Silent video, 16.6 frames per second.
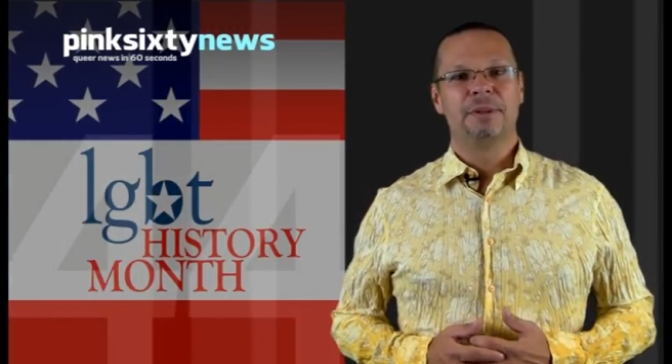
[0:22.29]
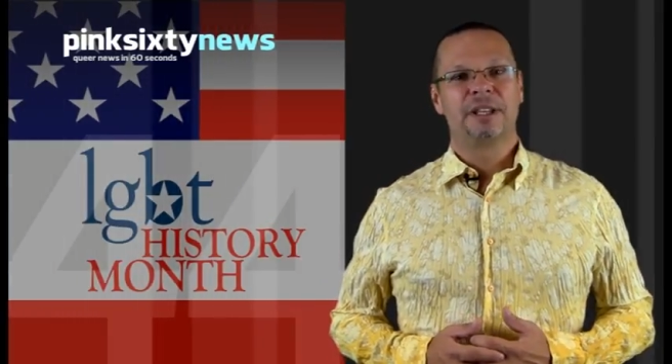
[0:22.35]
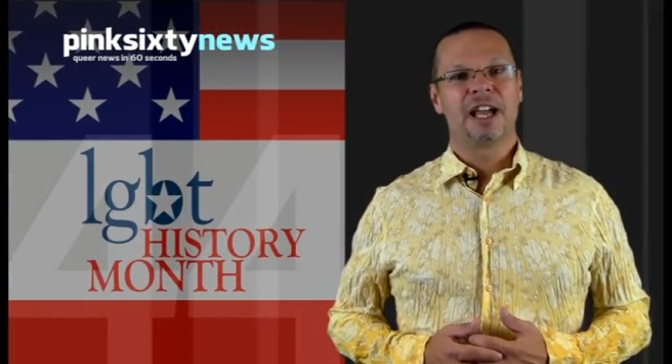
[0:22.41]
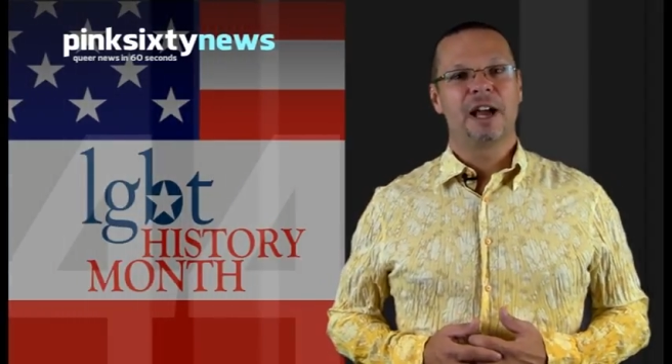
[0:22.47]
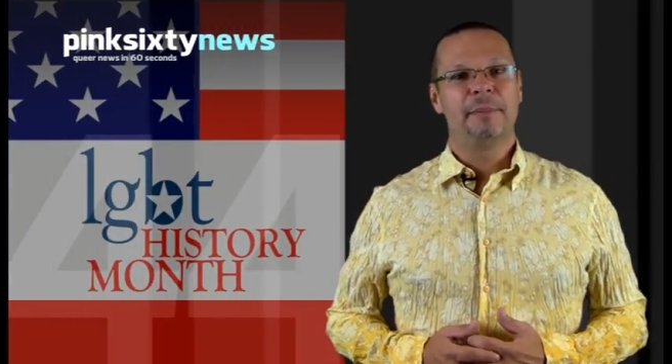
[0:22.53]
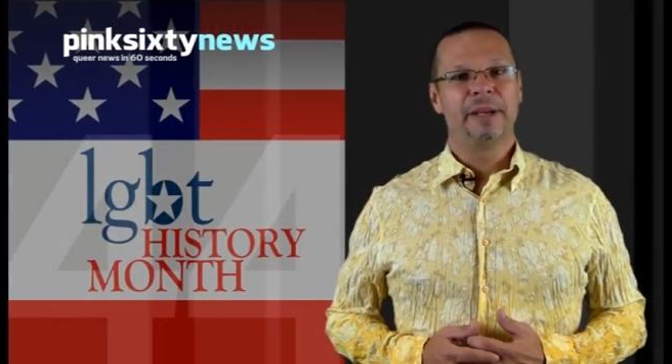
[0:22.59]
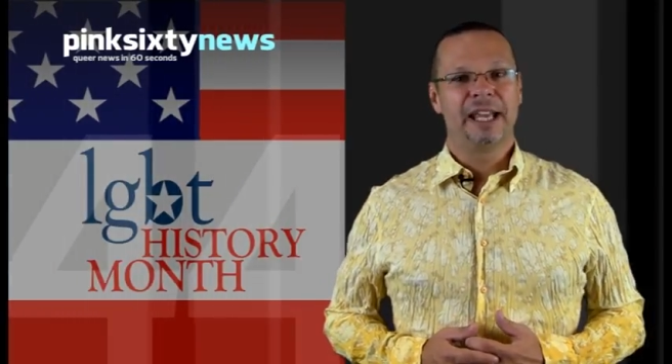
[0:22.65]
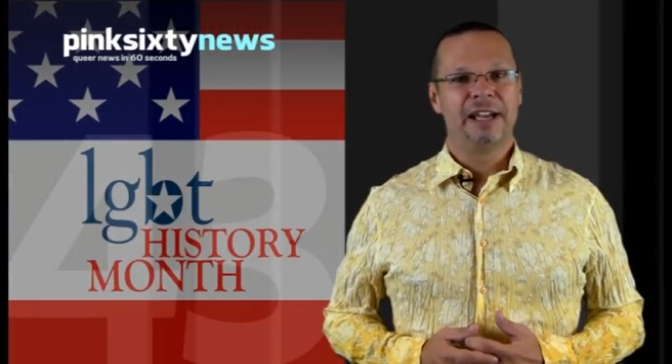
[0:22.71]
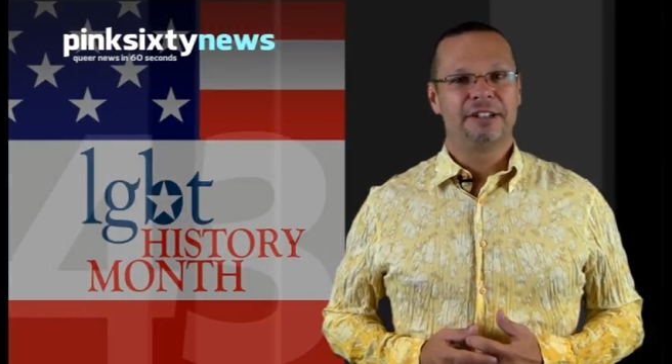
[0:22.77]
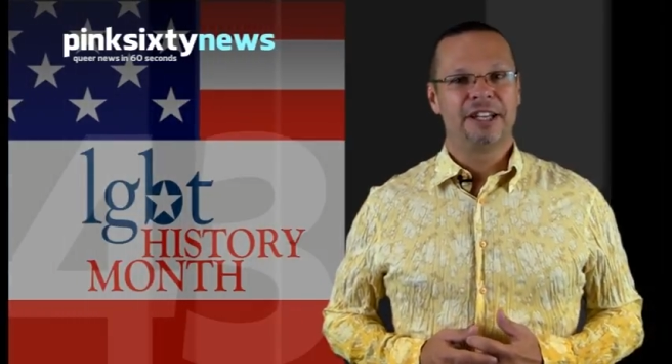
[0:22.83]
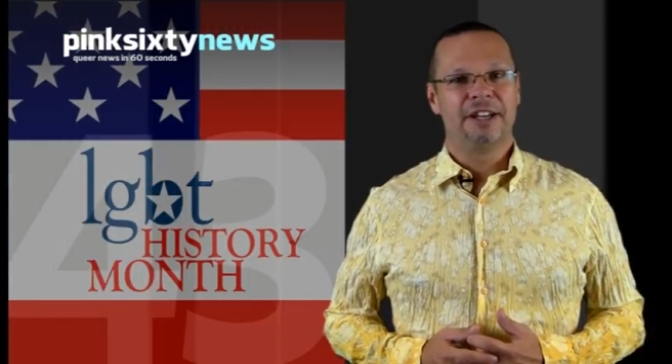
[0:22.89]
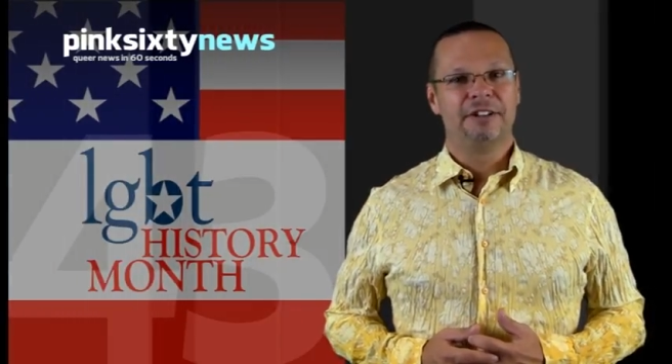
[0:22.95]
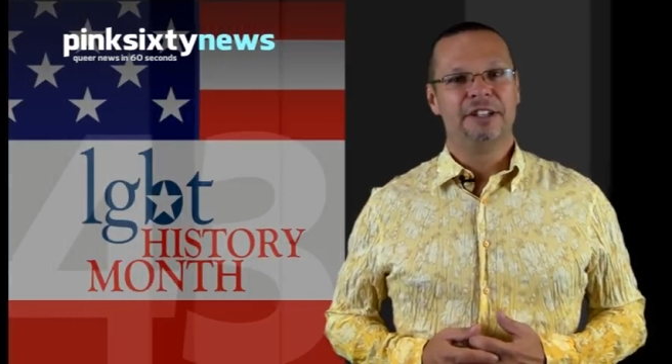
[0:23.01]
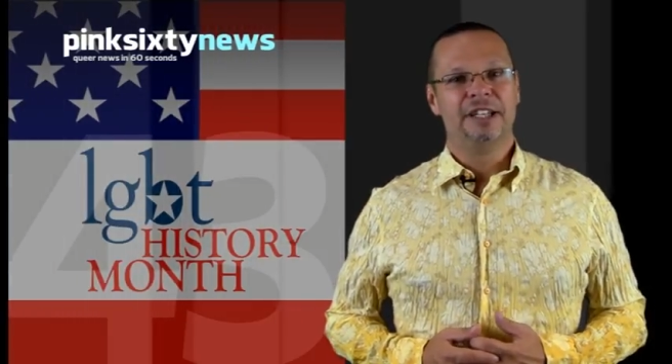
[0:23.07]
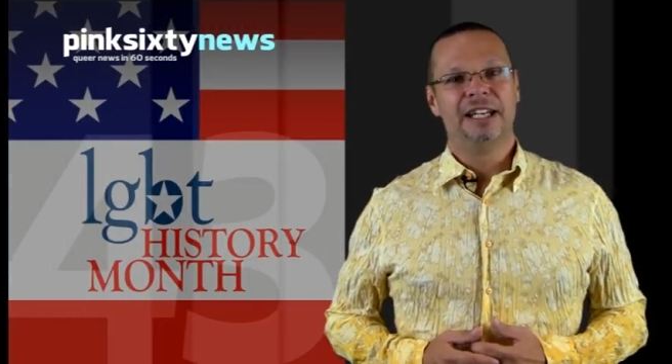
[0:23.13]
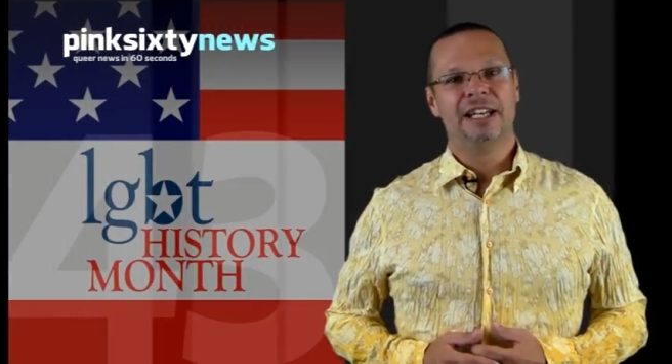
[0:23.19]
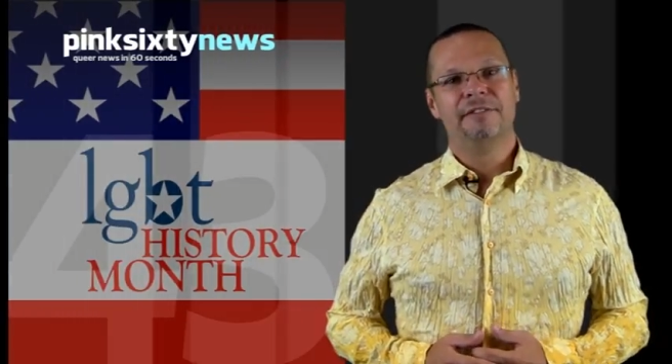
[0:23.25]
with Coming Out Day
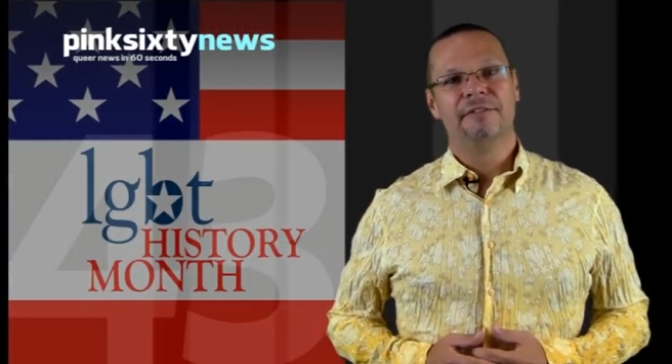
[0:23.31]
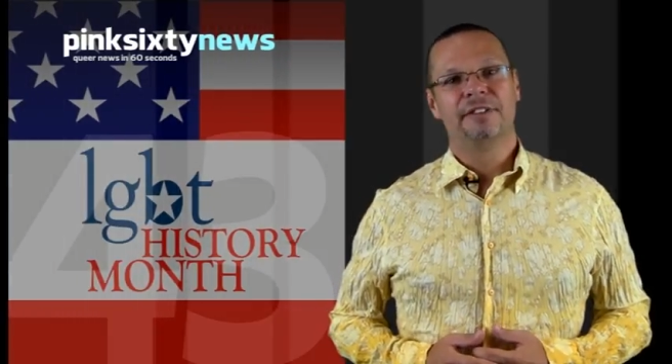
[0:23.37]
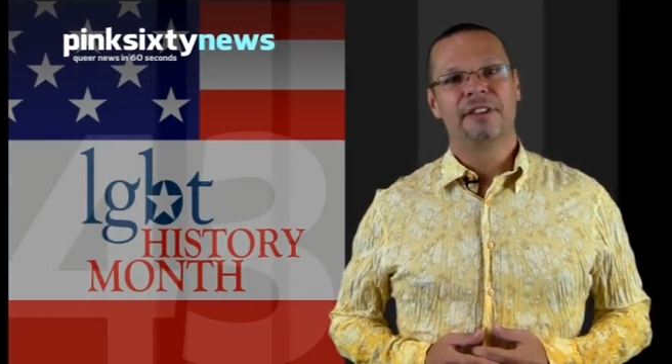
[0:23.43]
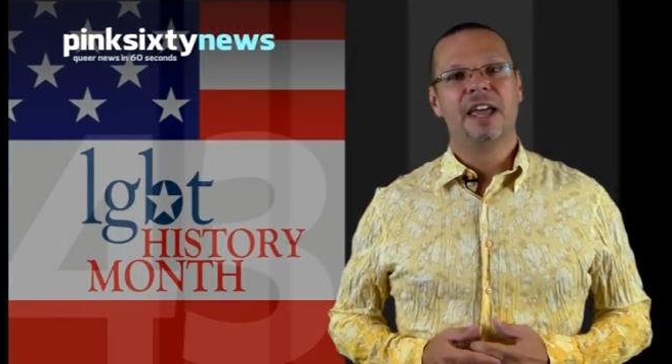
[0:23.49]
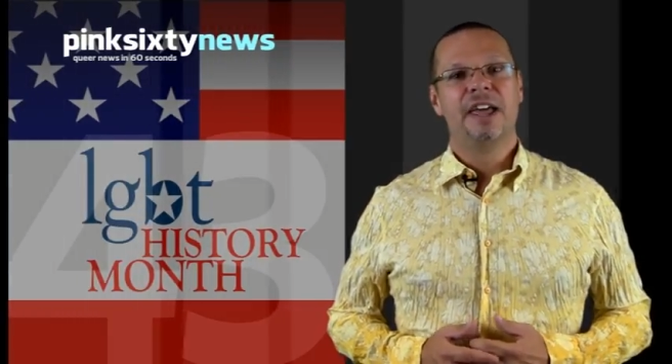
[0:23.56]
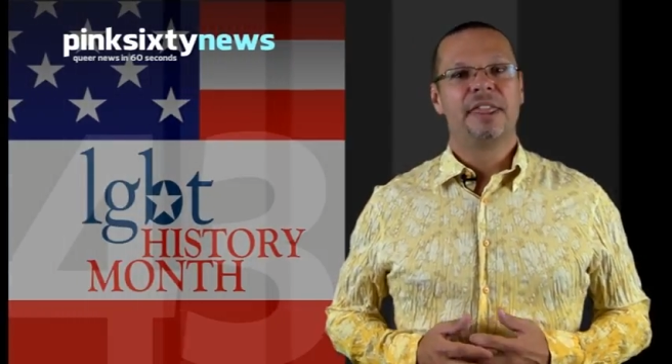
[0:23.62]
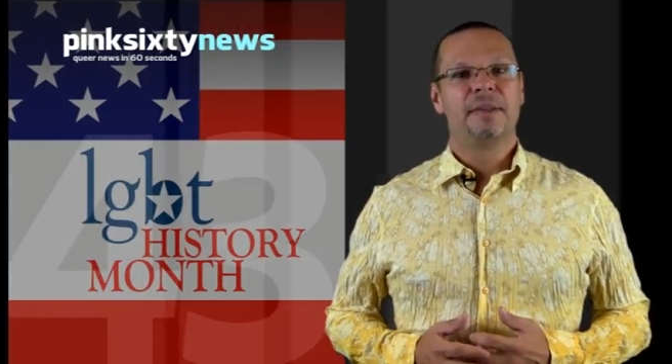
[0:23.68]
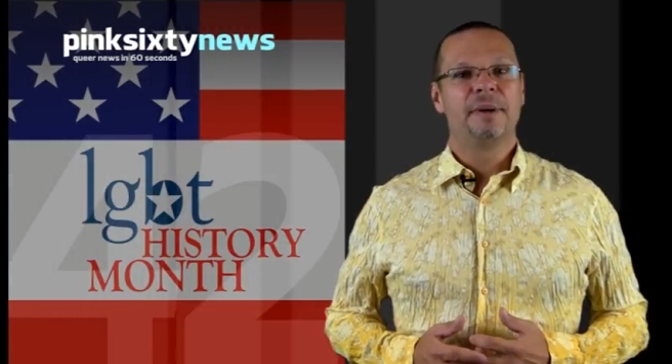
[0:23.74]
on the eleventh.